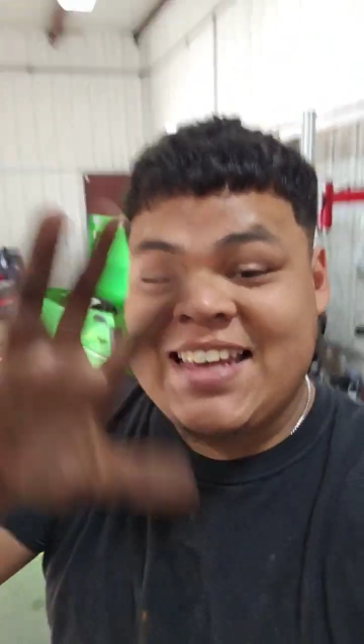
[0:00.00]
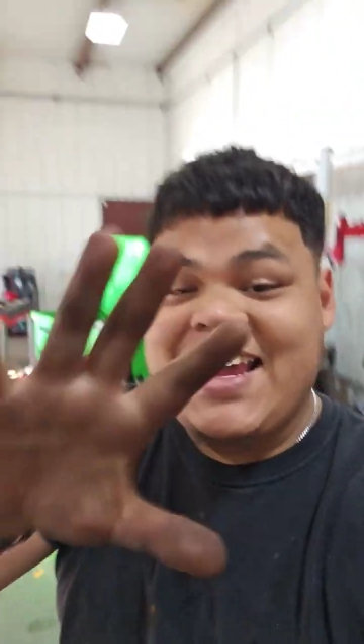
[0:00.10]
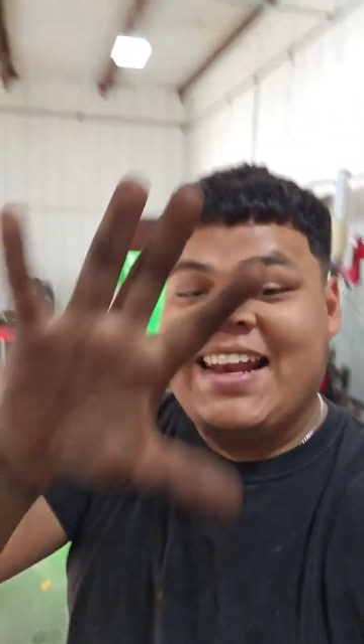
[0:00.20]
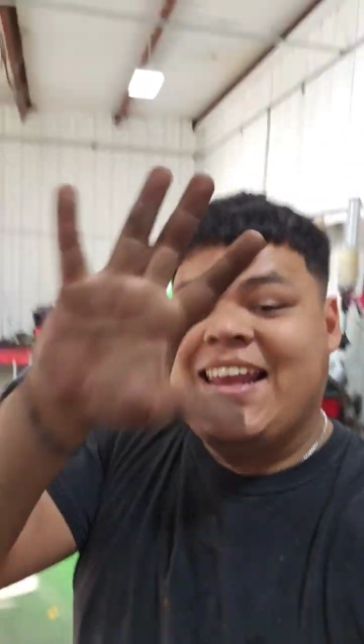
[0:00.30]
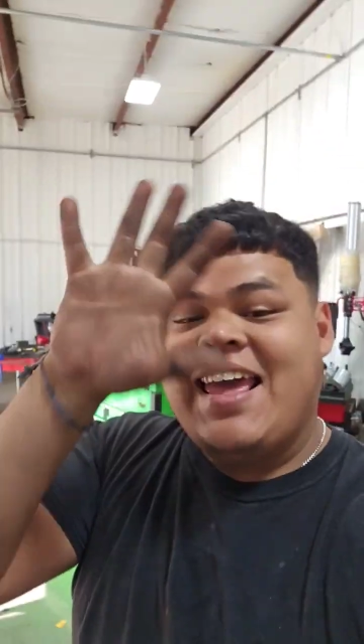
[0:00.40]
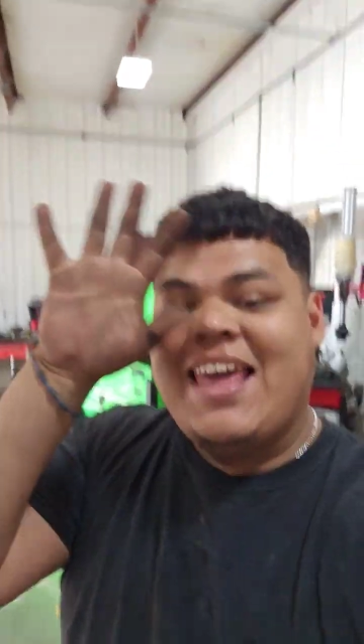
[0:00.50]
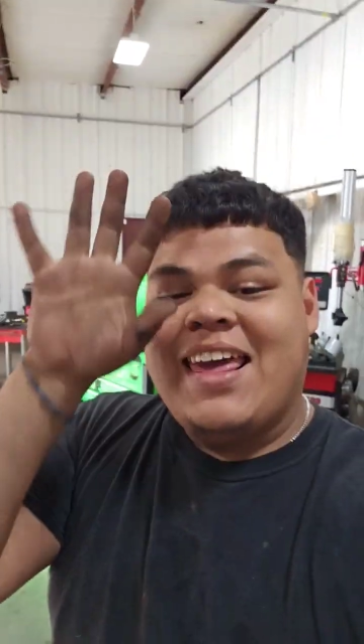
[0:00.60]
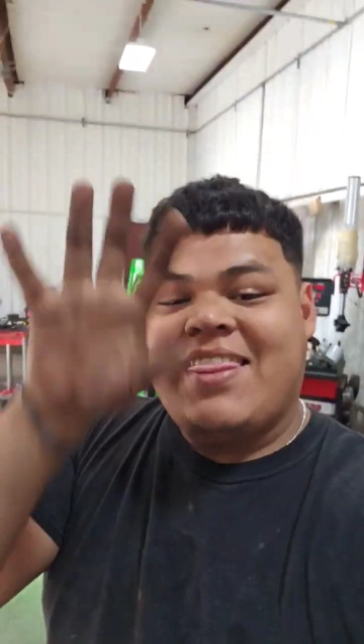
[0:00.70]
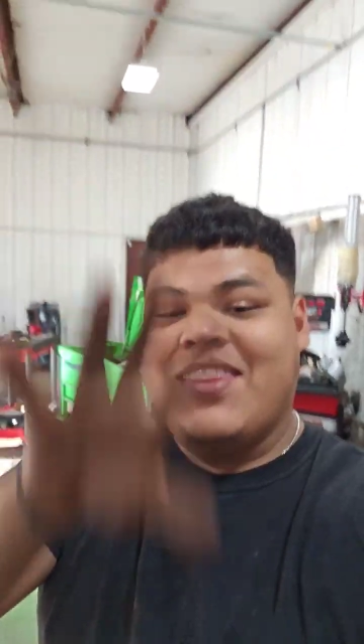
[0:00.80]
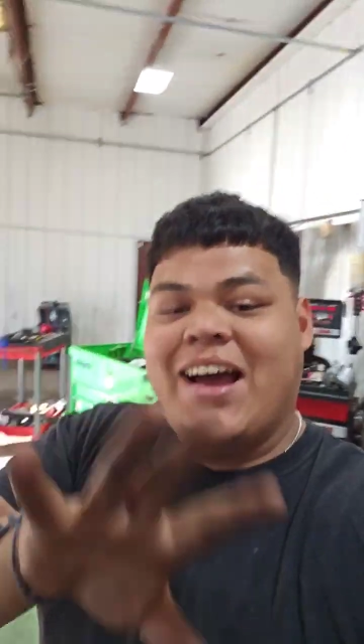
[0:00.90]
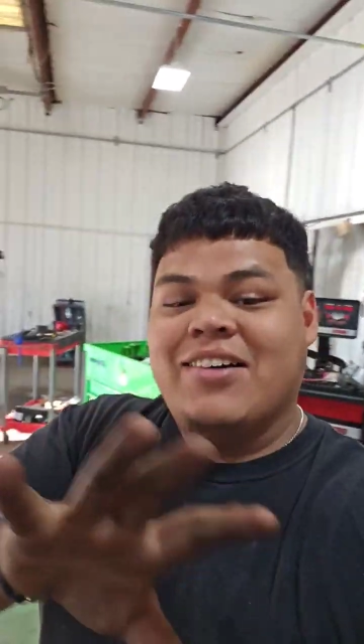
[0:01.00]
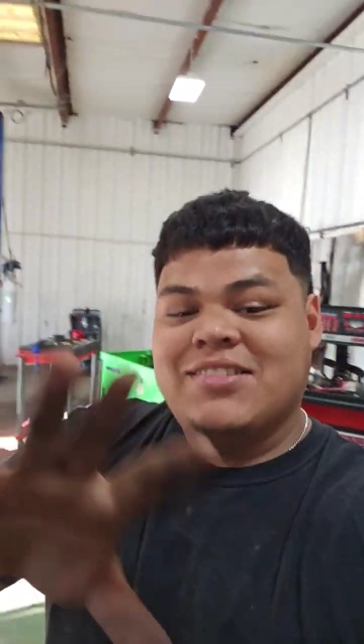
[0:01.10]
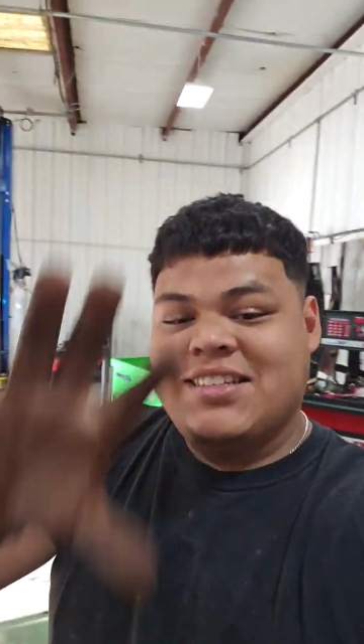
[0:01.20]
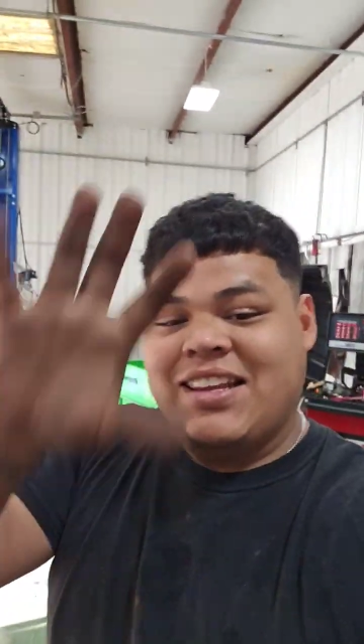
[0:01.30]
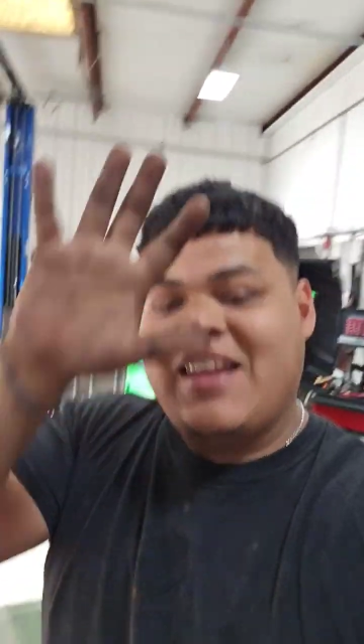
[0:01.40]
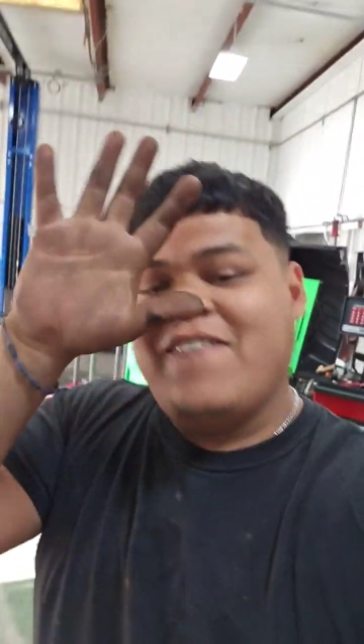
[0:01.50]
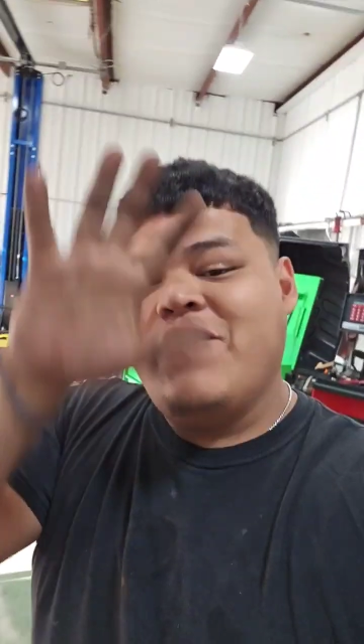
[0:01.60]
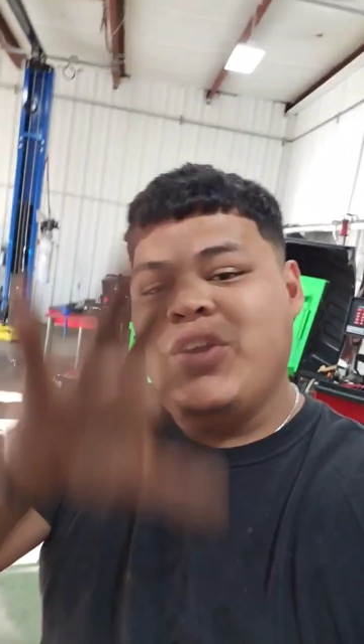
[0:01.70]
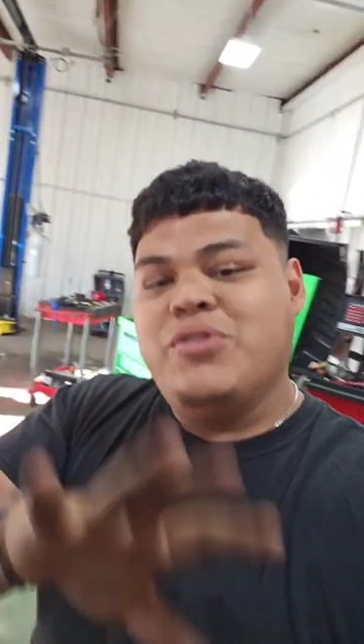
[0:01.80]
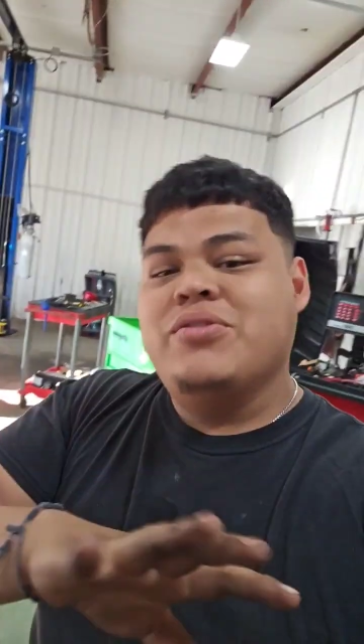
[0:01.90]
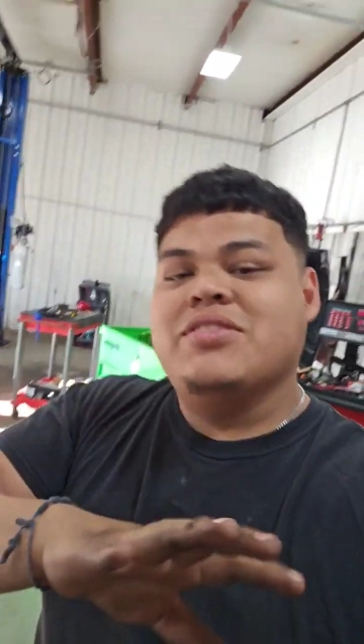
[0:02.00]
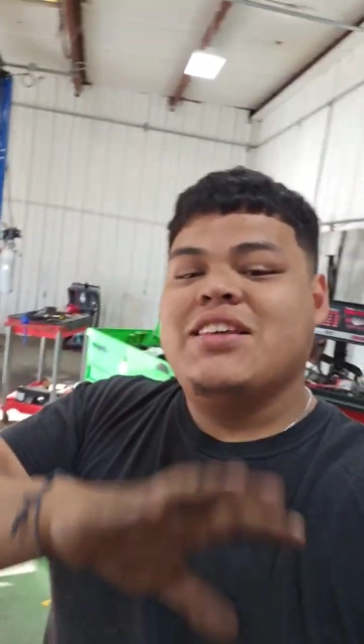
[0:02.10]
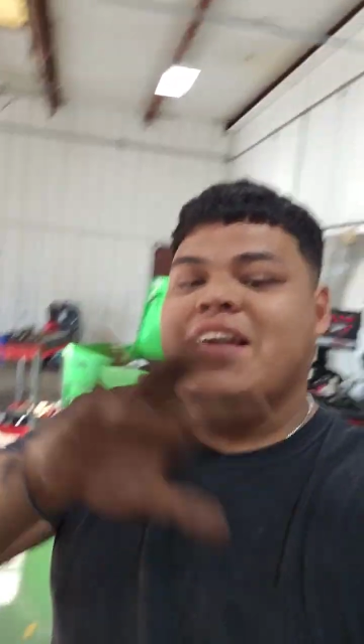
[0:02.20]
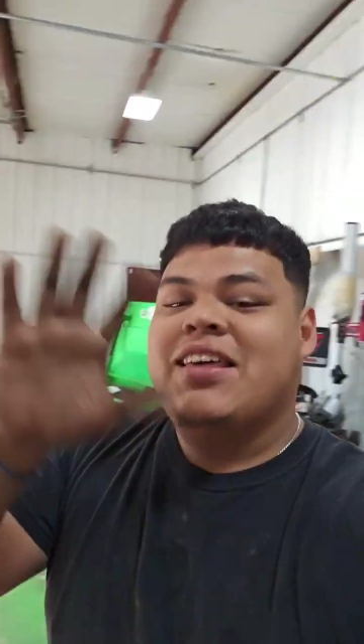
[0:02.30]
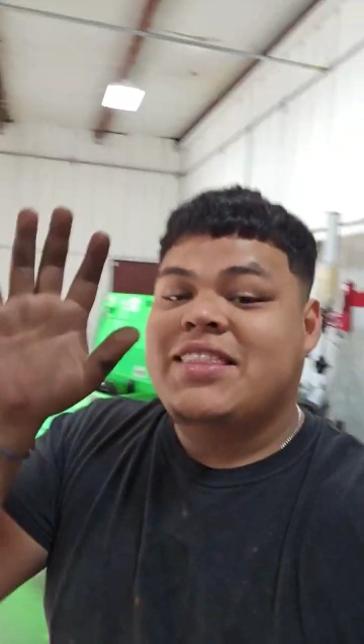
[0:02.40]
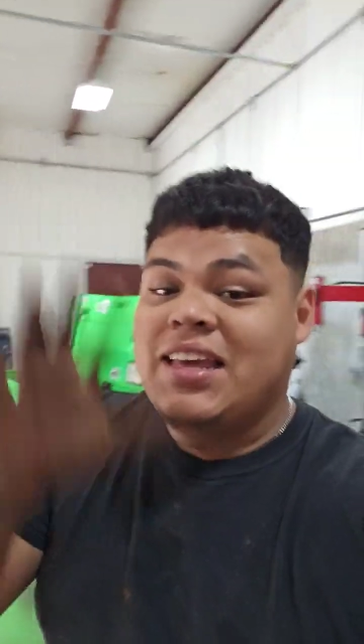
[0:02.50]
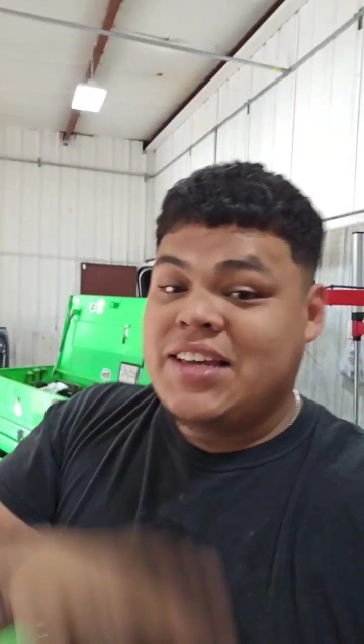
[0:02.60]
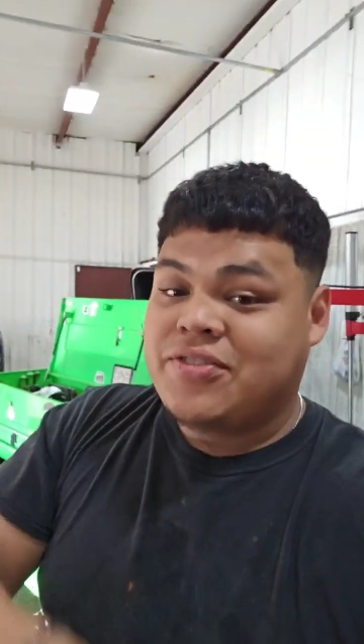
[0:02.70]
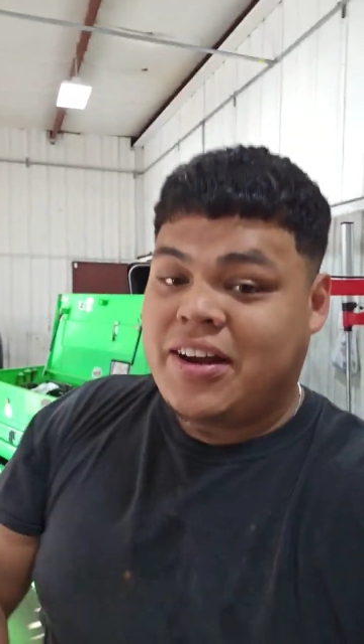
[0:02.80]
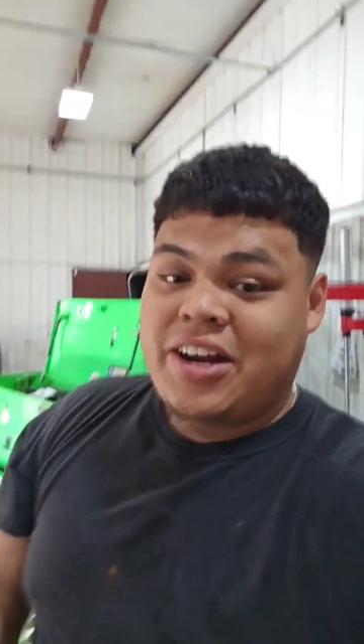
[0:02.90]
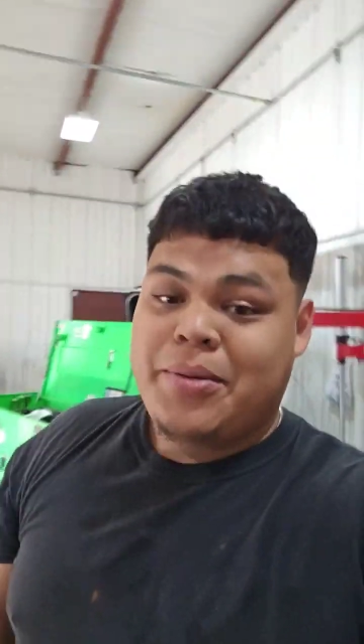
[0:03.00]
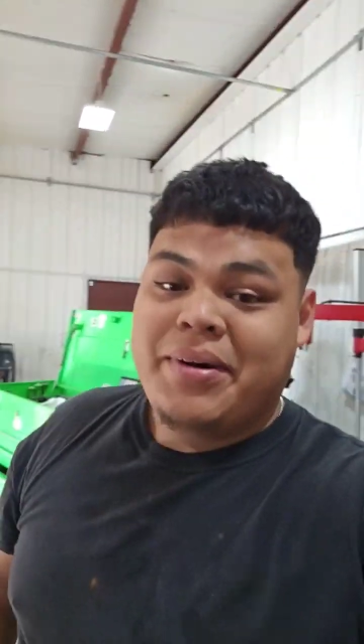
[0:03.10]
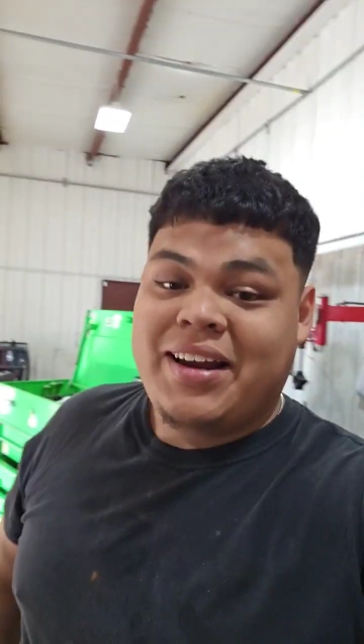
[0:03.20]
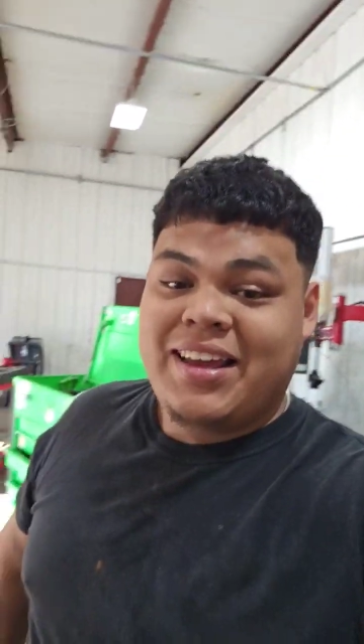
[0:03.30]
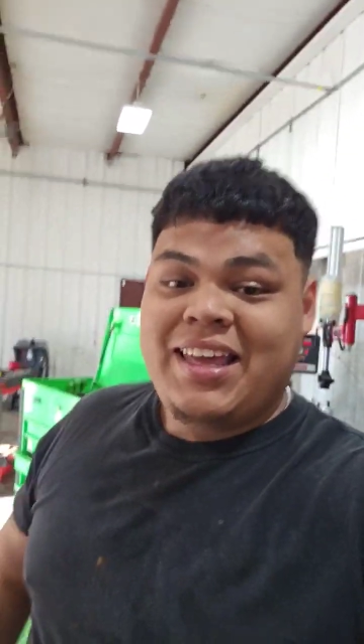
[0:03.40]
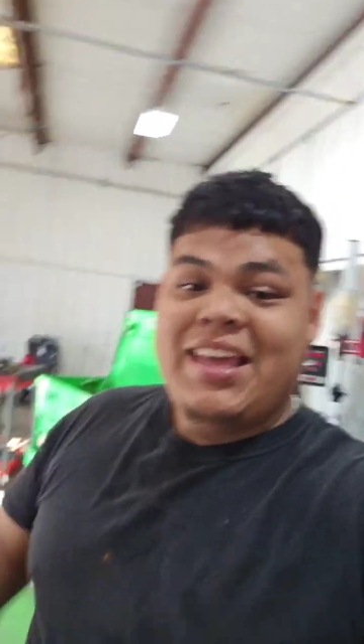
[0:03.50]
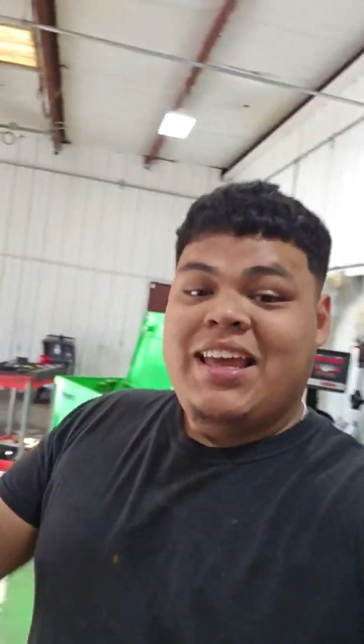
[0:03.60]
10,000 views. Thanks for everybody.